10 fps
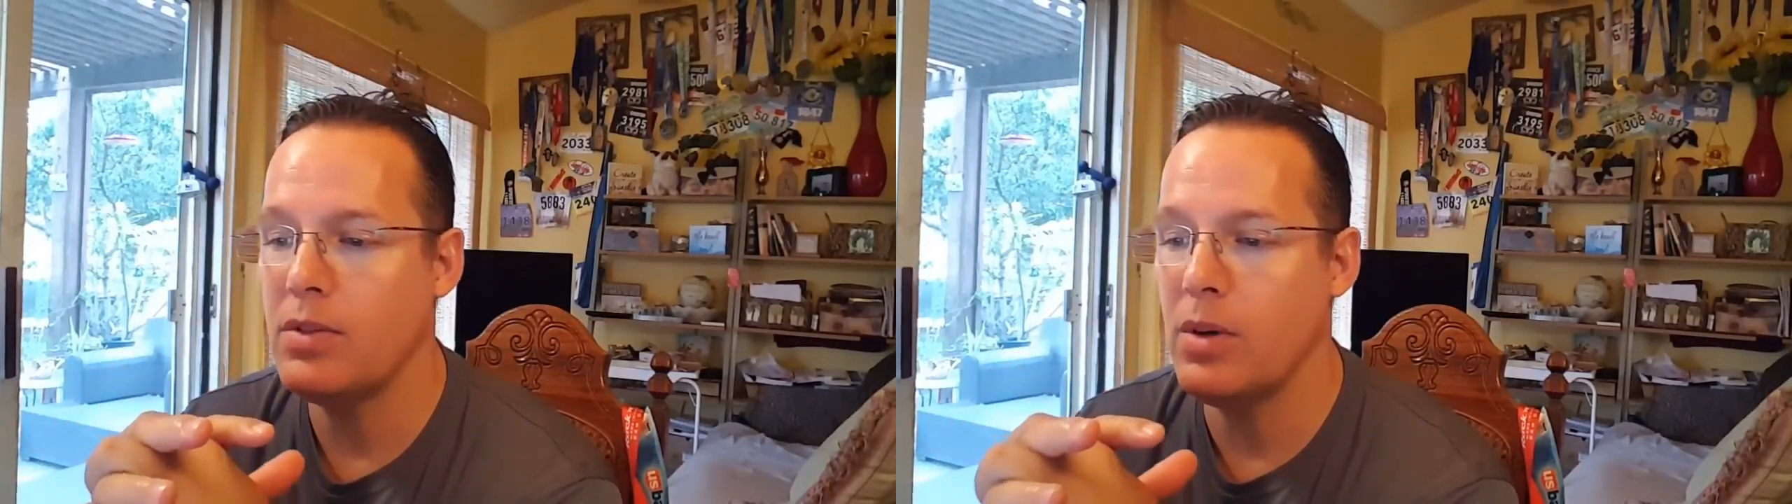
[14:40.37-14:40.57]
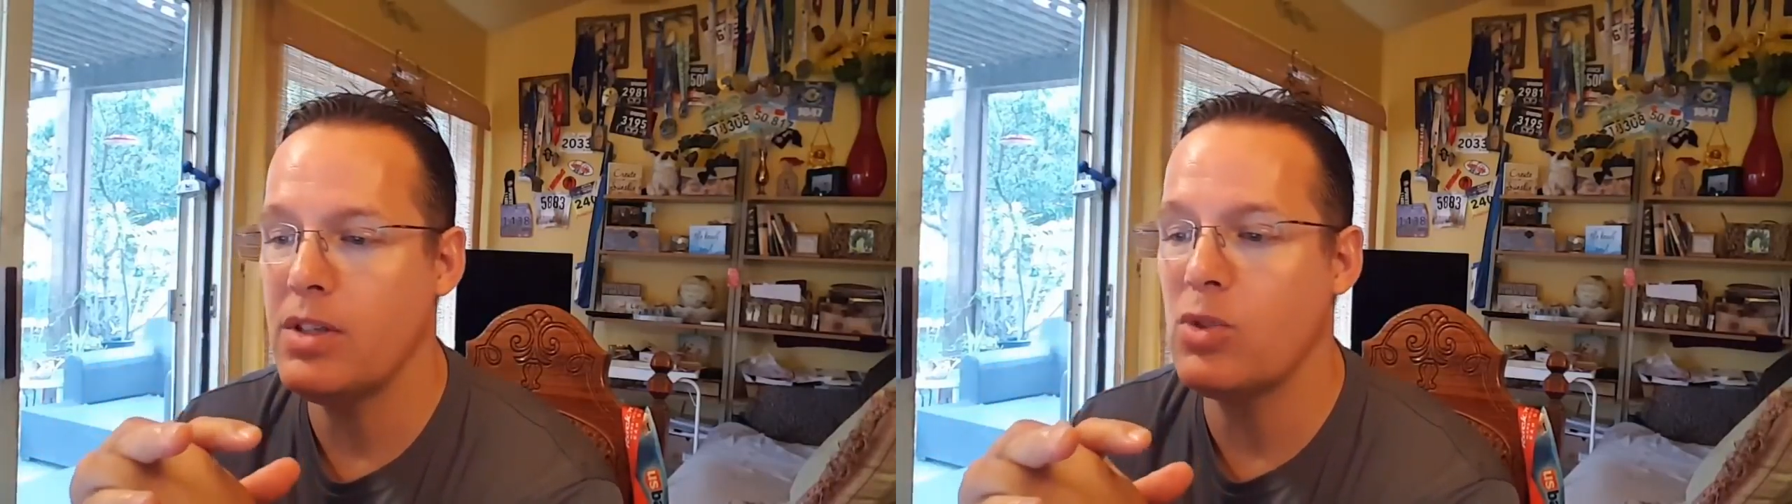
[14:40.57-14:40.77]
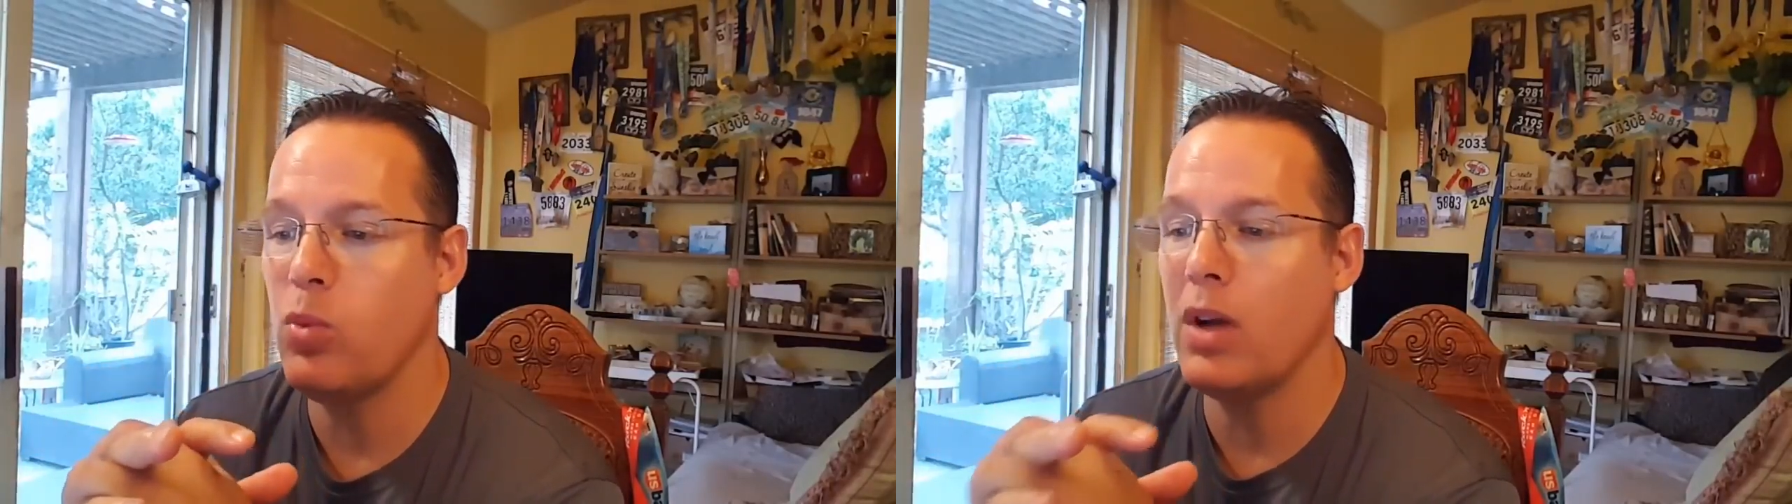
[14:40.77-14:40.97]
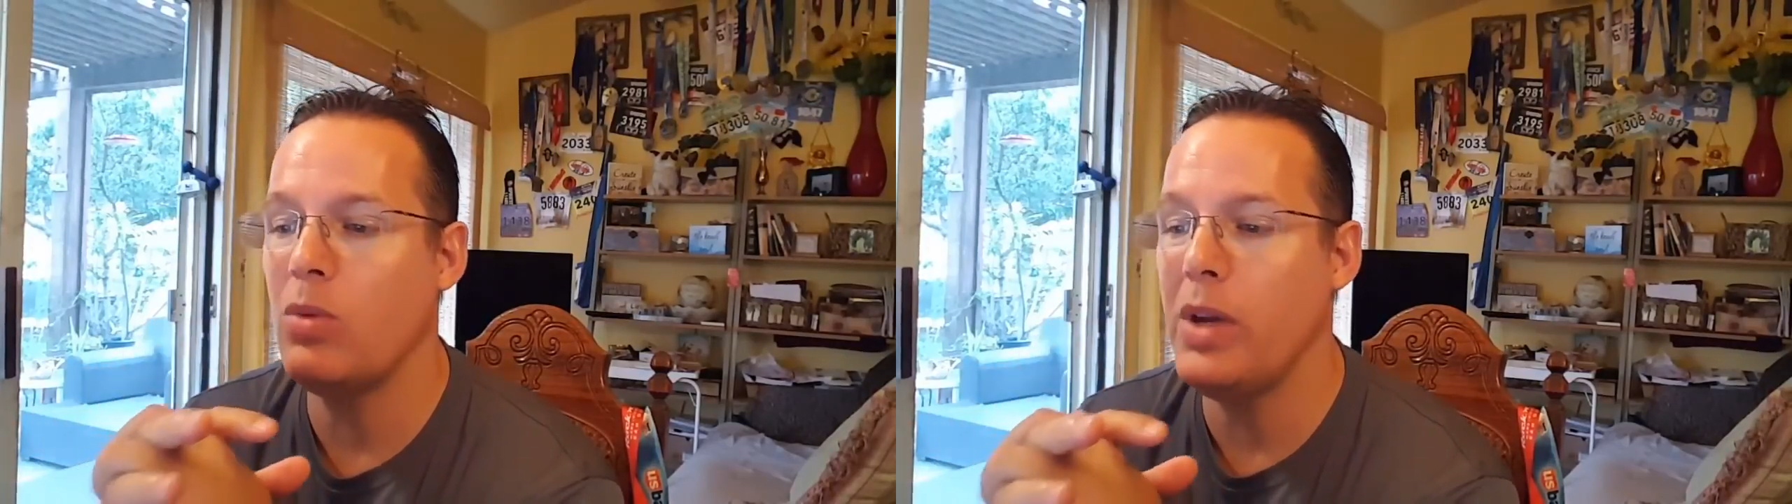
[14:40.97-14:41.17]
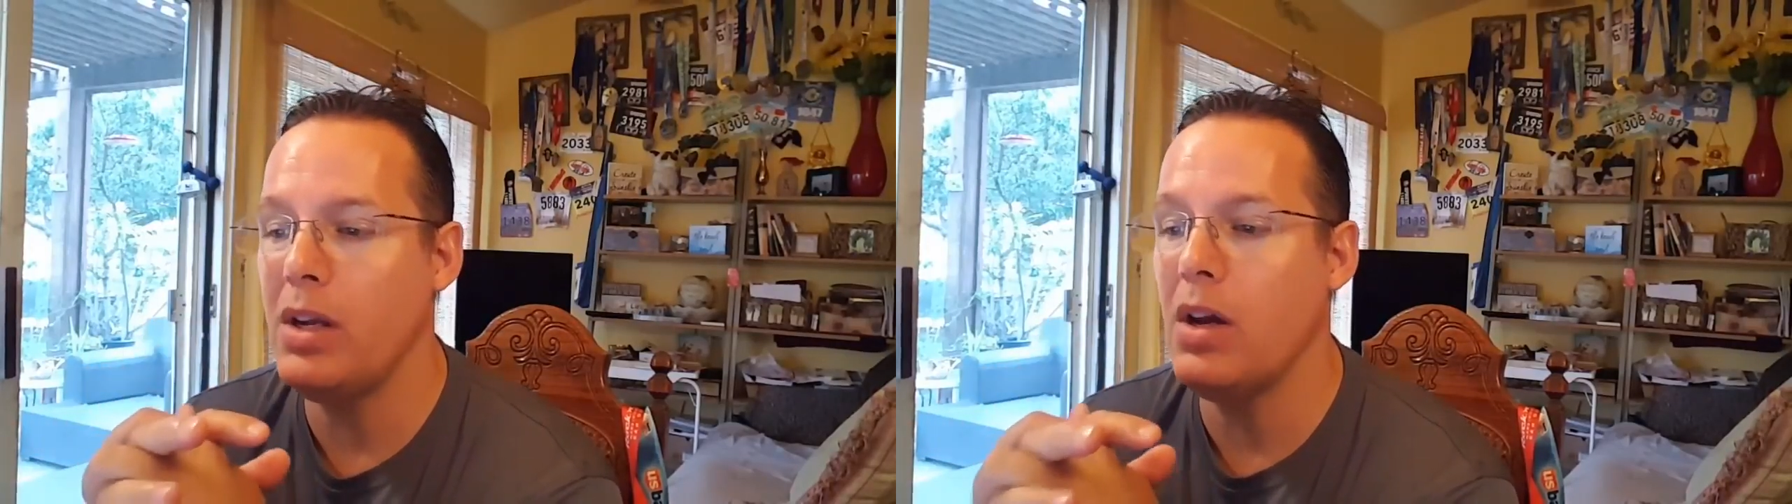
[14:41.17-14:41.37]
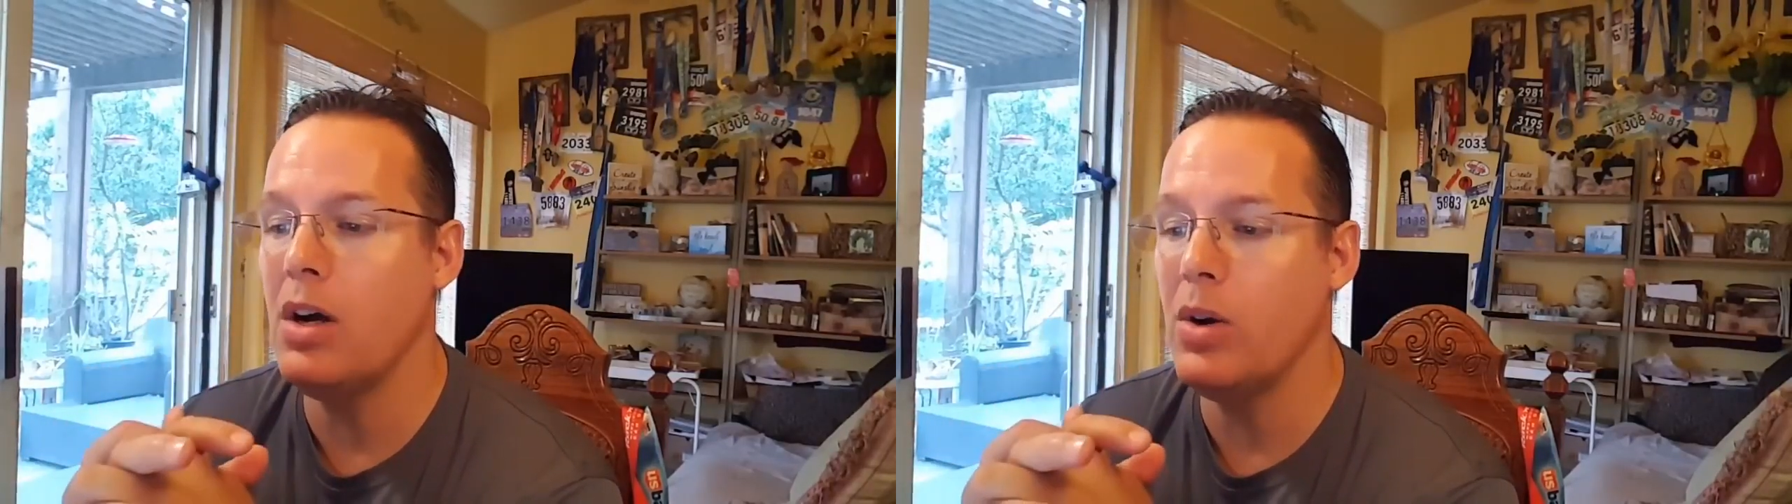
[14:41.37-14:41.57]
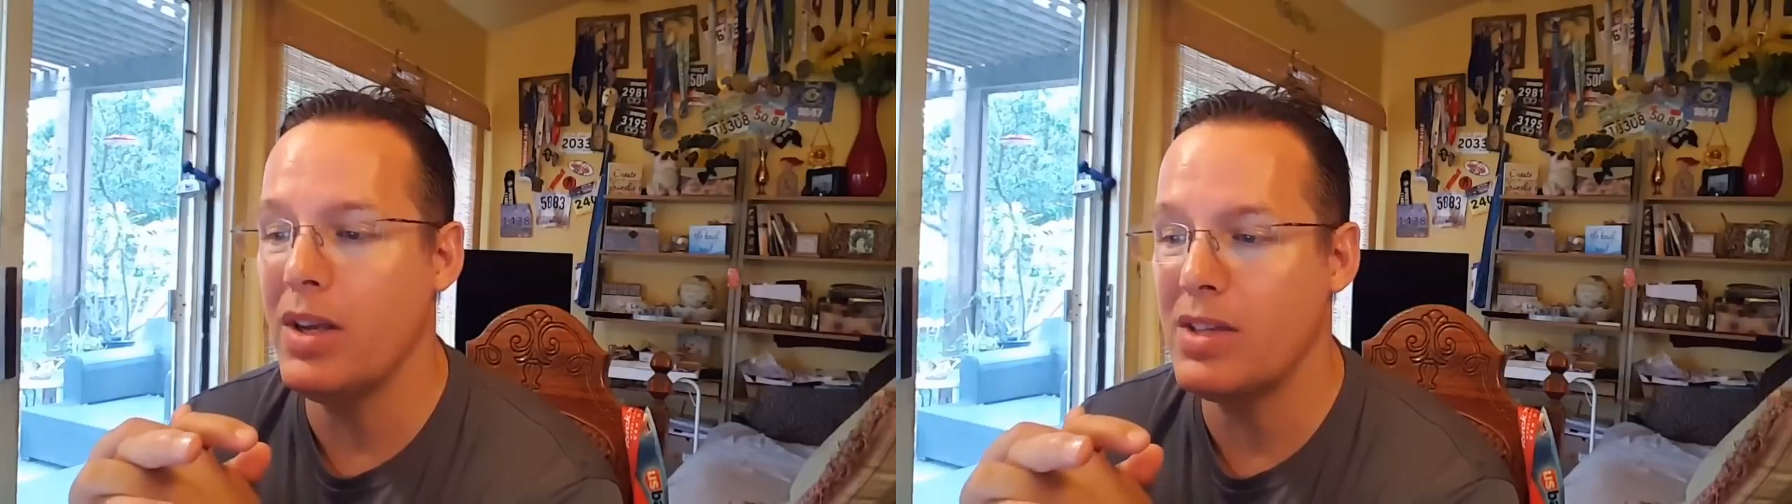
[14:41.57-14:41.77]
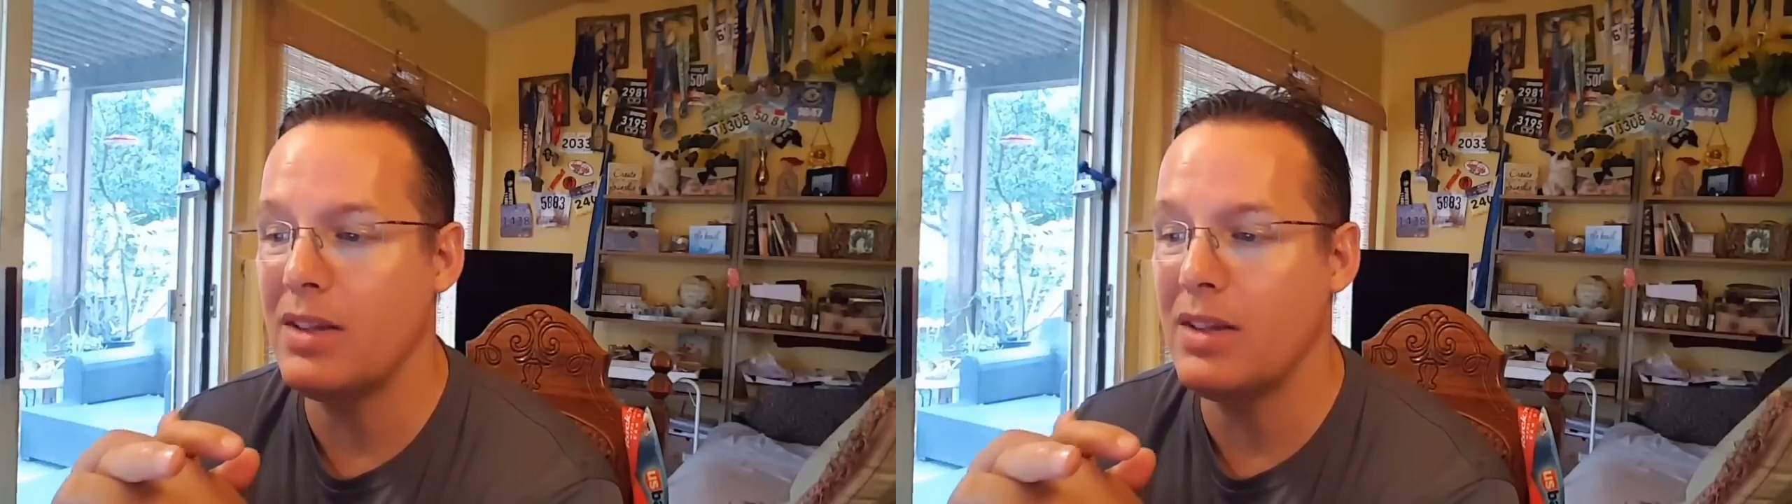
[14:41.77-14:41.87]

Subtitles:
So it says, what we know is